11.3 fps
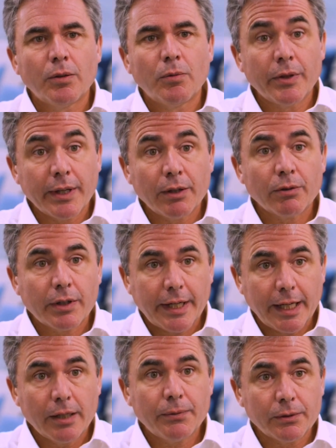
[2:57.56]
Without
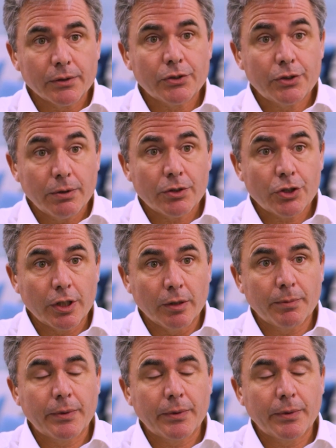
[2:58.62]
careful stewardship,